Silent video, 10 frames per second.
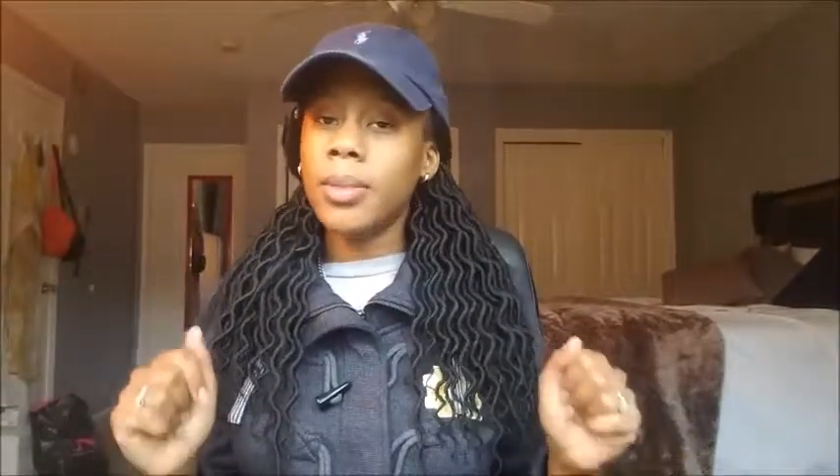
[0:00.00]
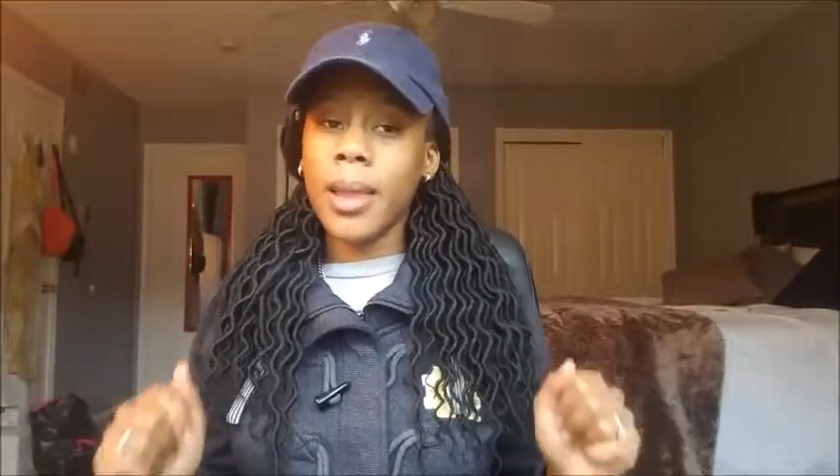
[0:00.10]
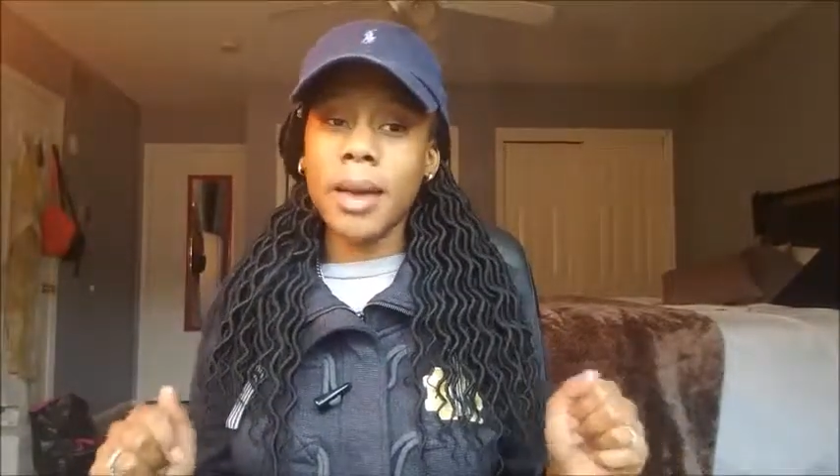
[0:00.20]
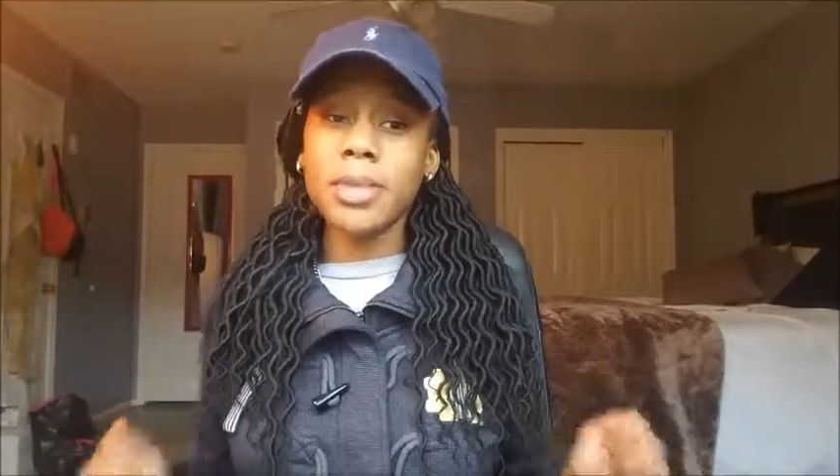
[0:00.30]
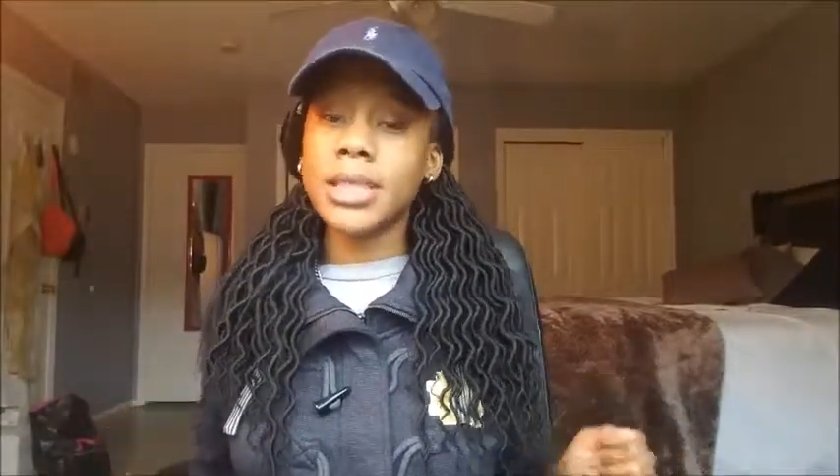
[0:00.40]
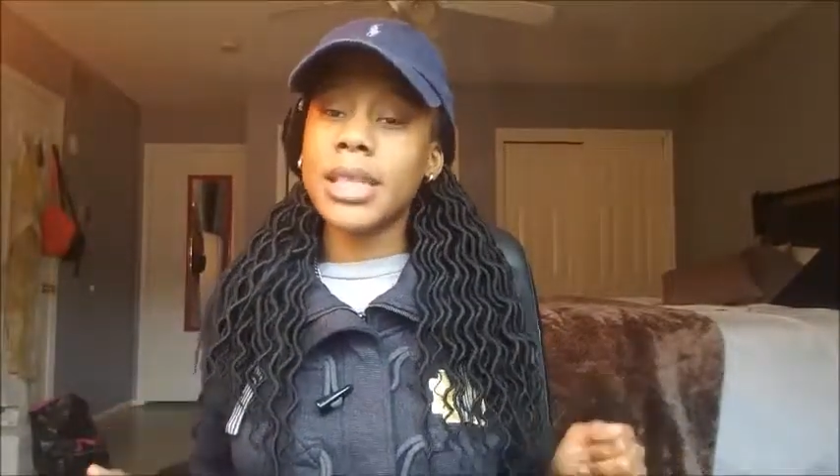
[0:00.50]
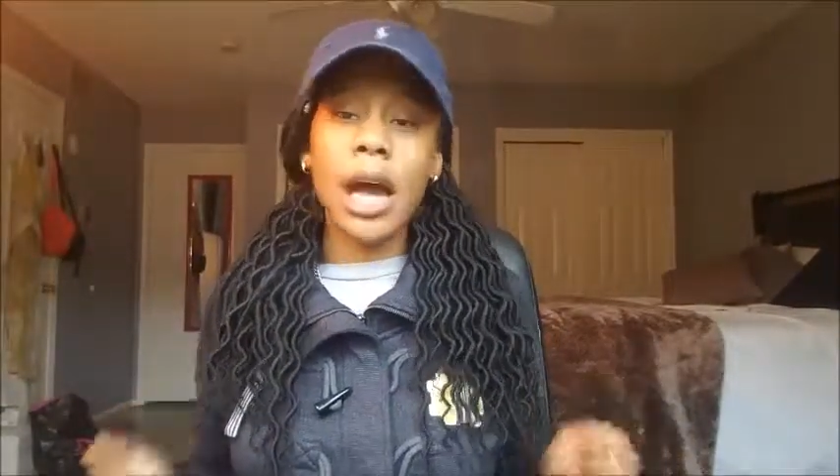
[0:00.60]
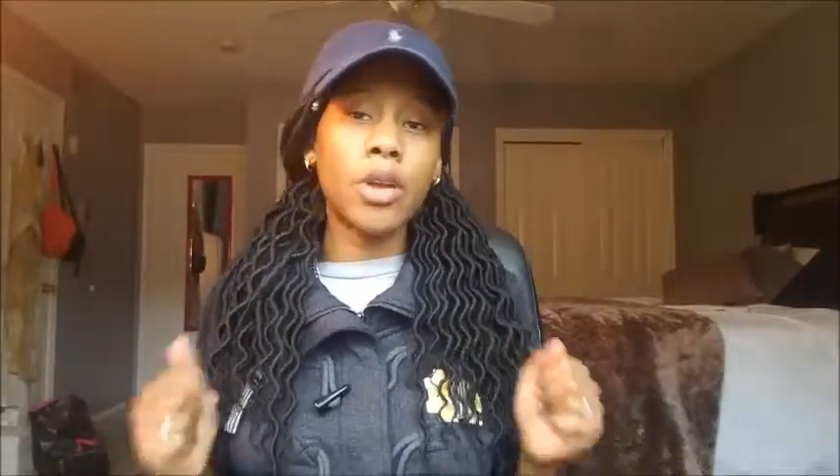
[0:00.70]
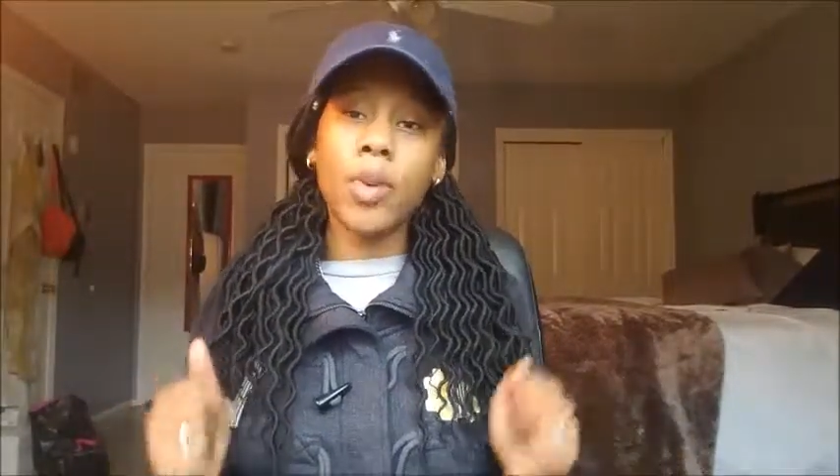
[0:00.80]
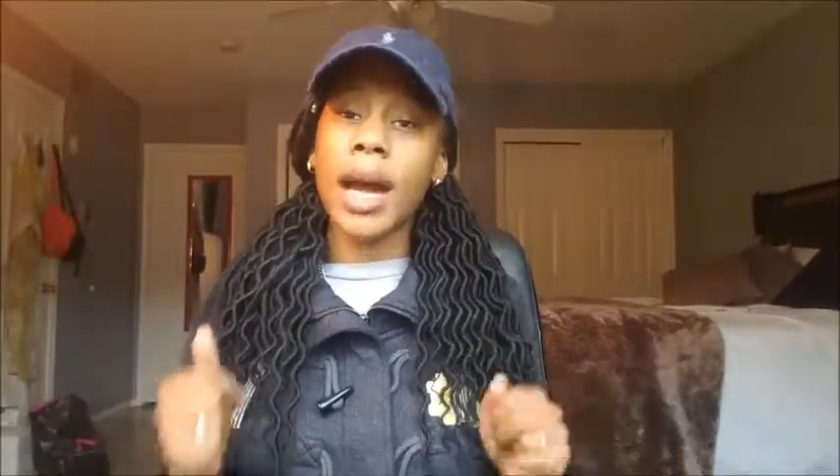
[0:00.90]
Let me
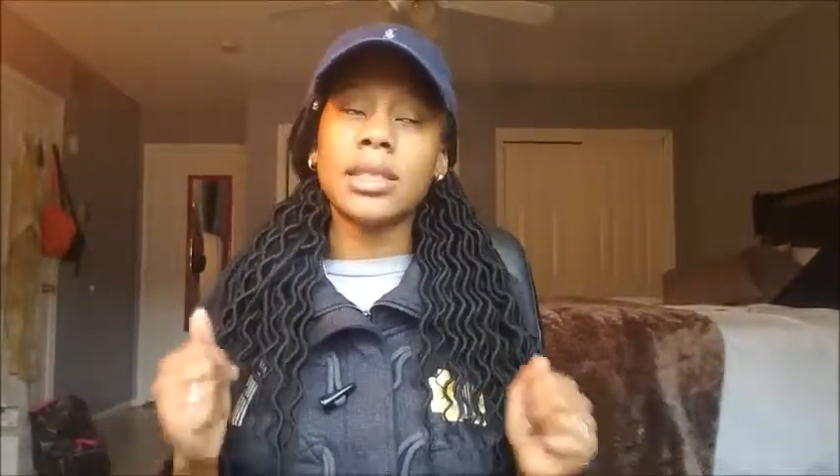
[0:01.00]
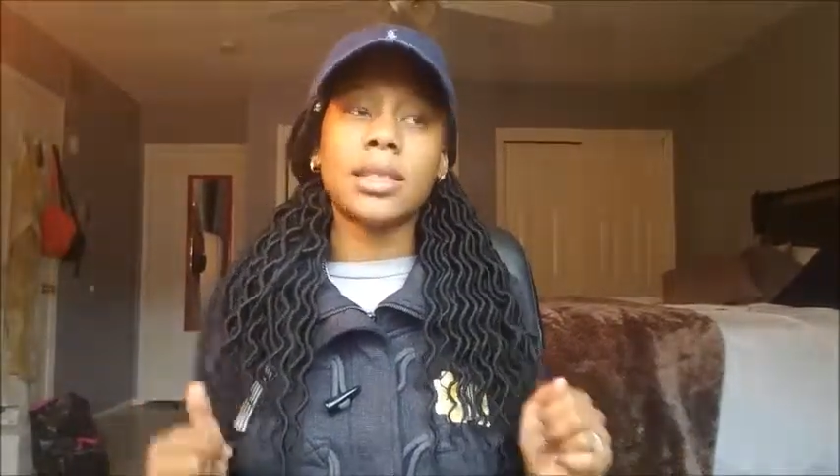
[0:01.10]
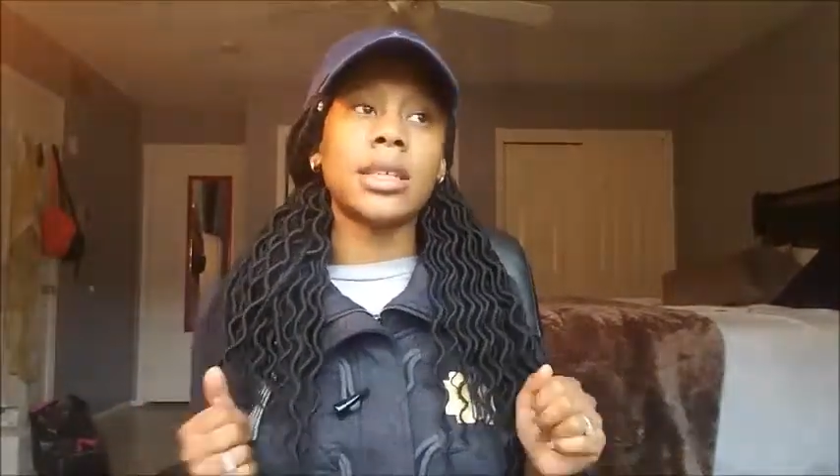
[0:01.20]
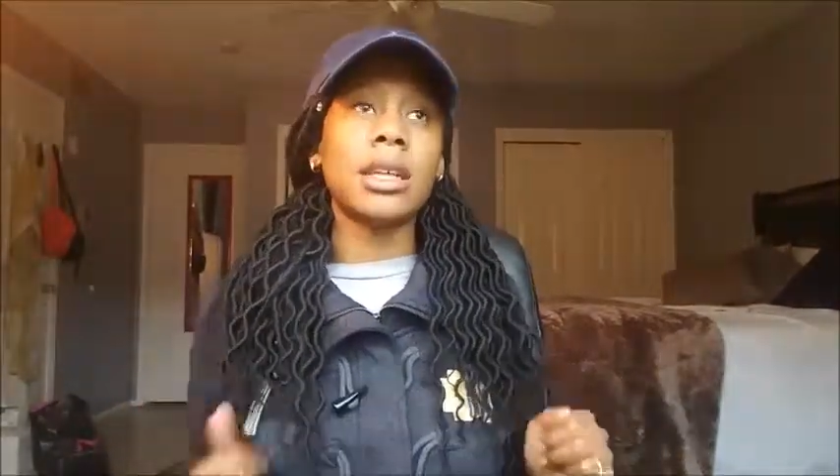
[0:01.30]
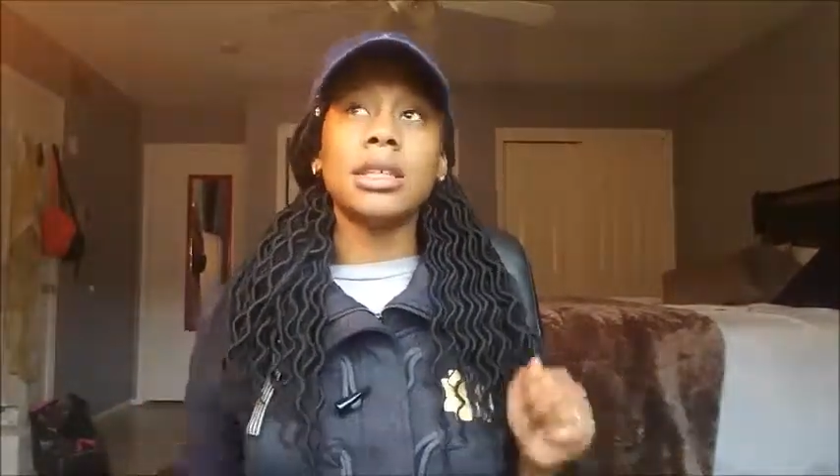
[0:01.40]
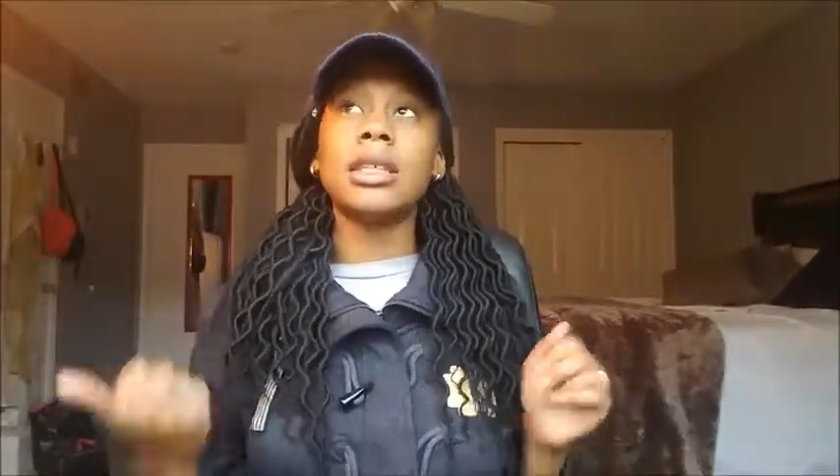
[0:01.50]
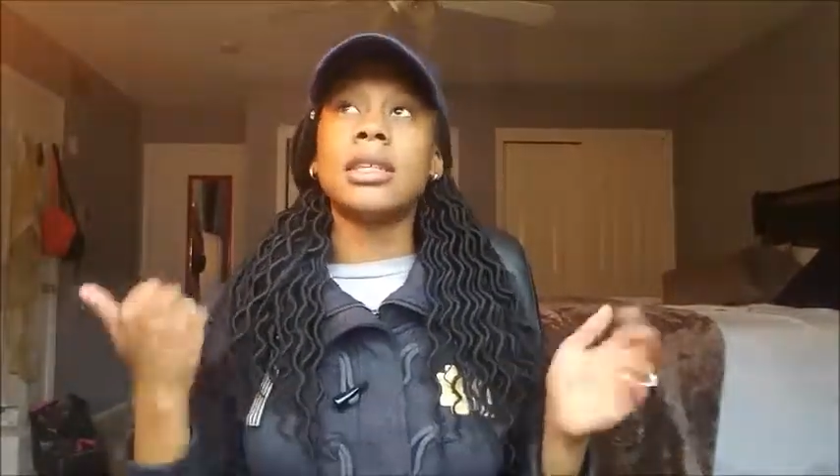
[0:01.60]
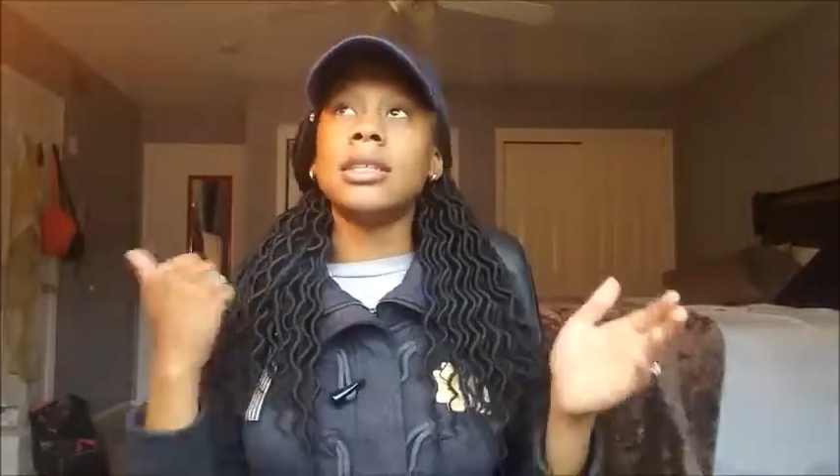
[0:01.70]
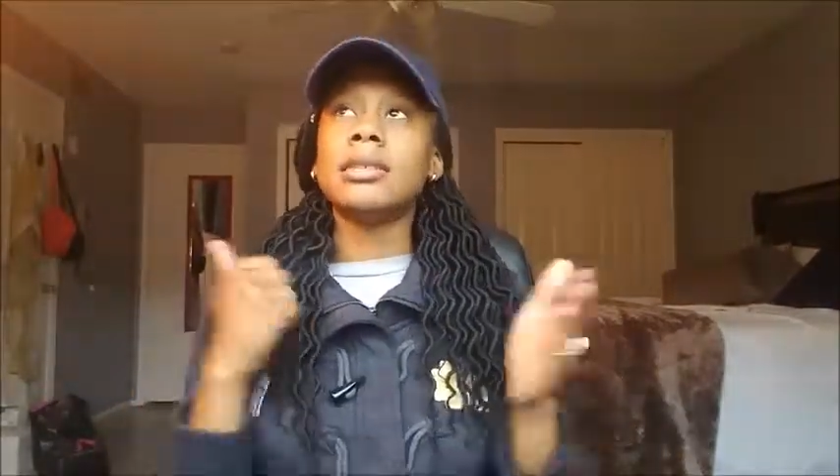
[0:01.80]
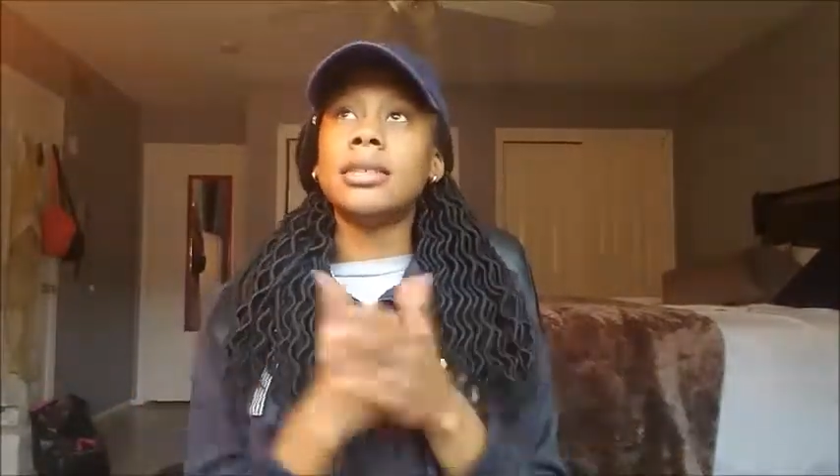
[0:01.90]
tell you, I
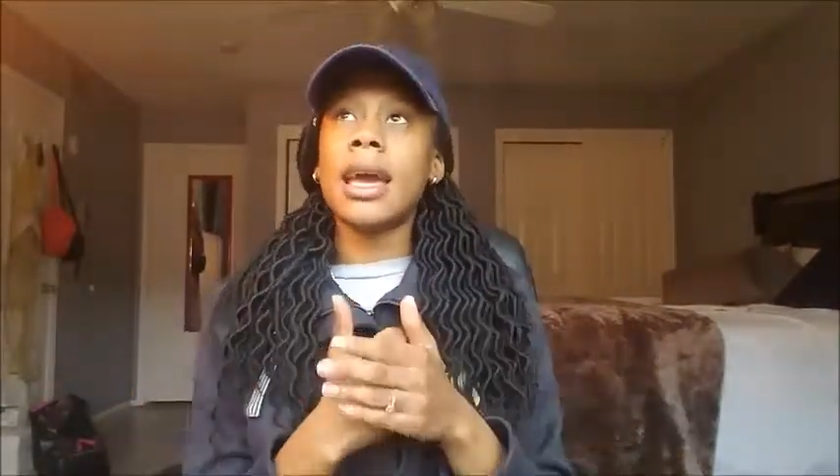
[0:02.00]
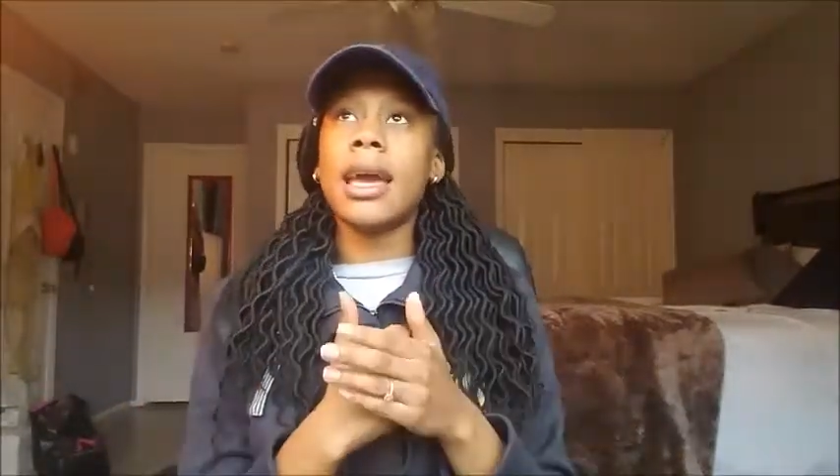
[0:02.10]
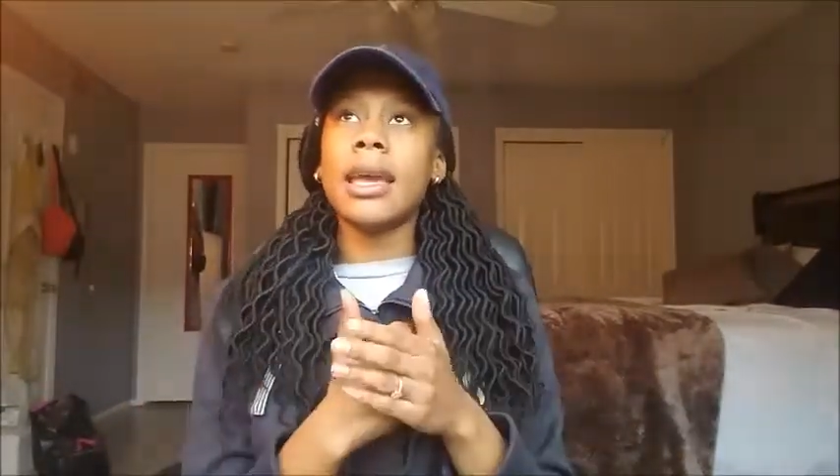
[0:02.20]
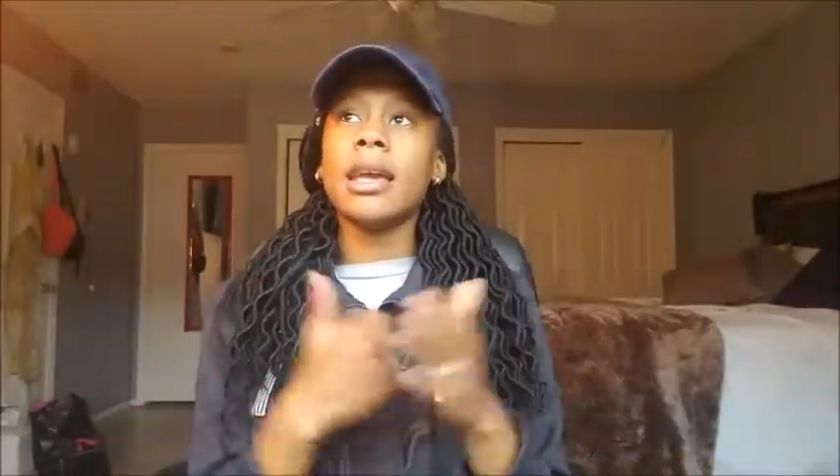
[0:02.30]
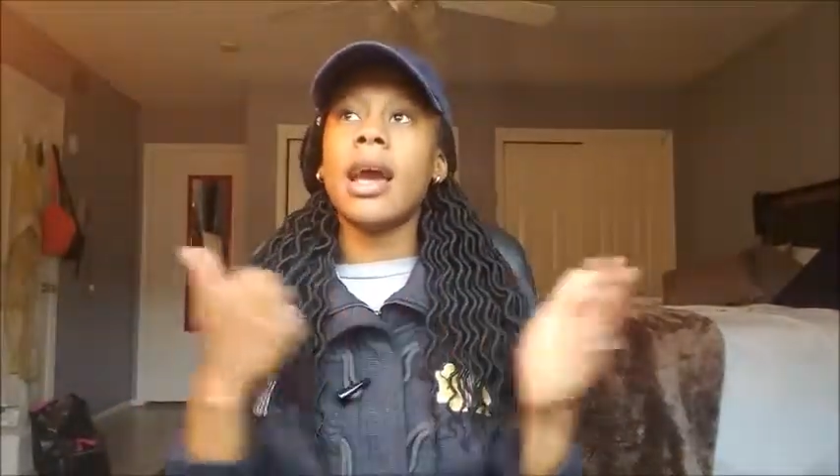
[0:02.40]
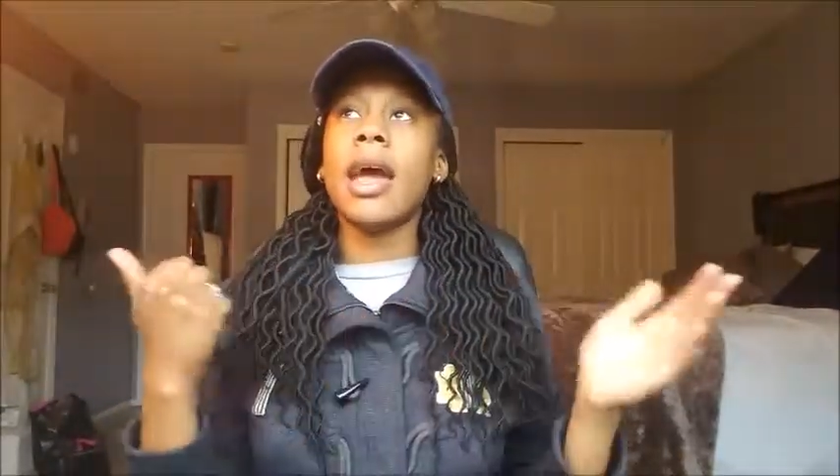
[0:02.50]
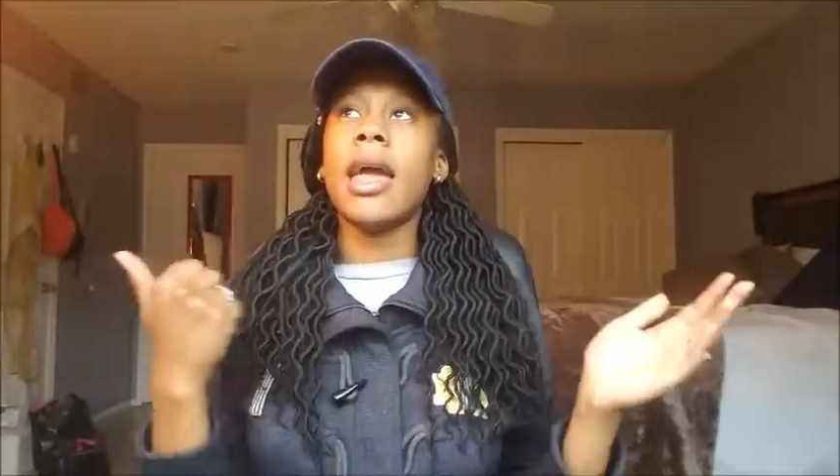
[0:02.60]
studied day